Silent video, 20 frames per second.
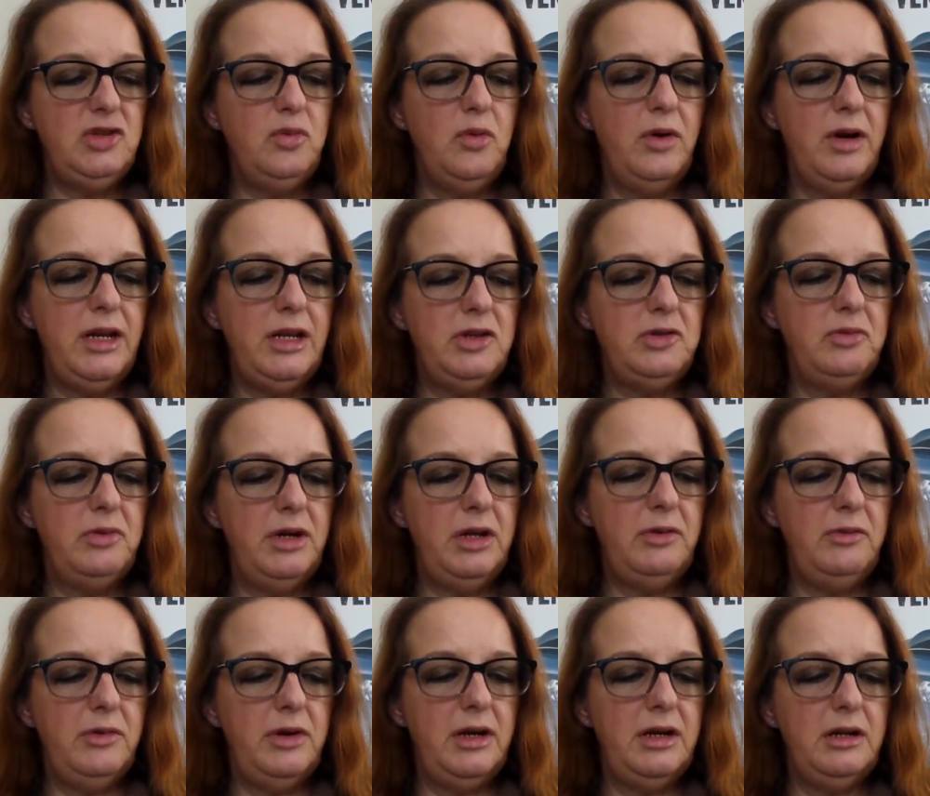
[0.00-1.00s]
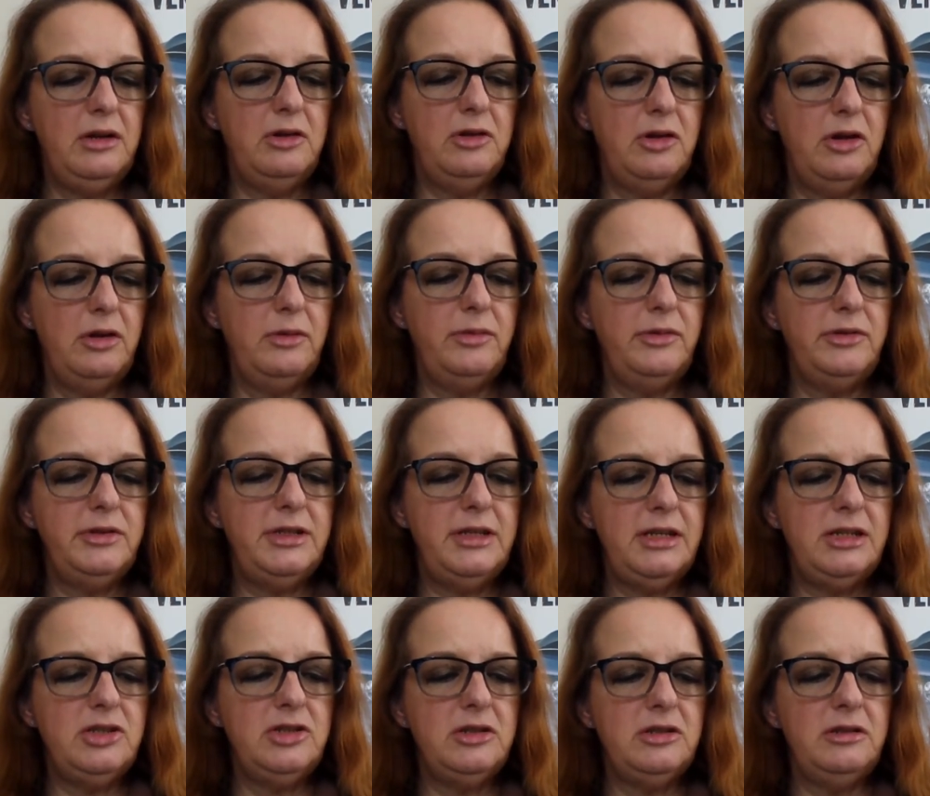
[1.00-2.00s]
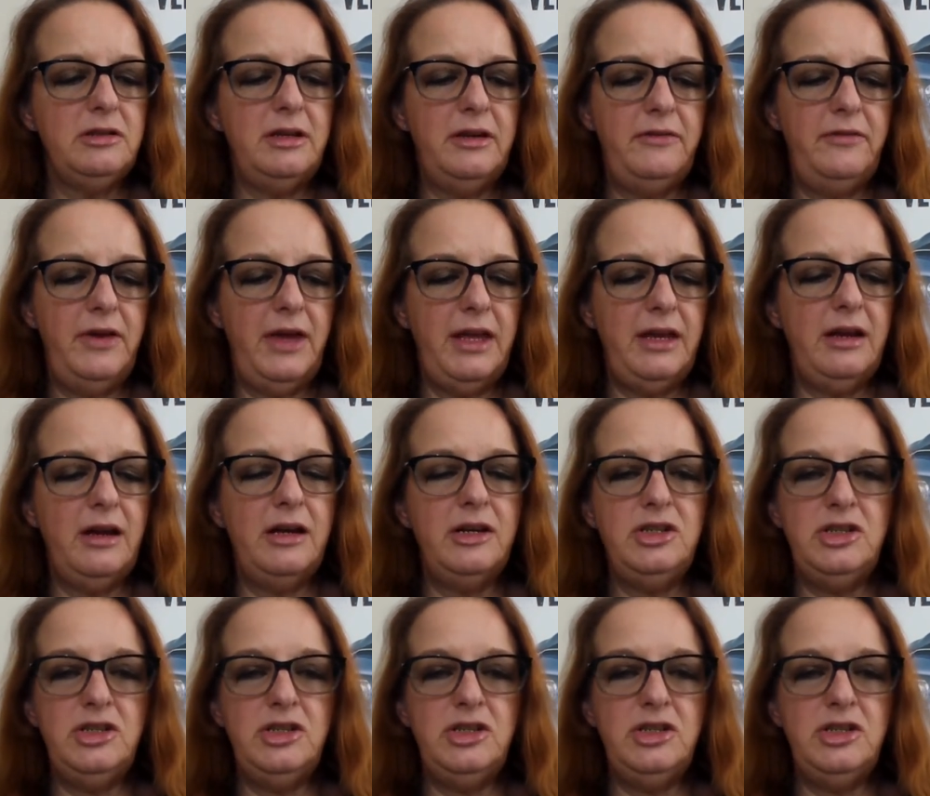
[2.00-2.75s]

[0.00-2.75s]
2021 Global Digital Event on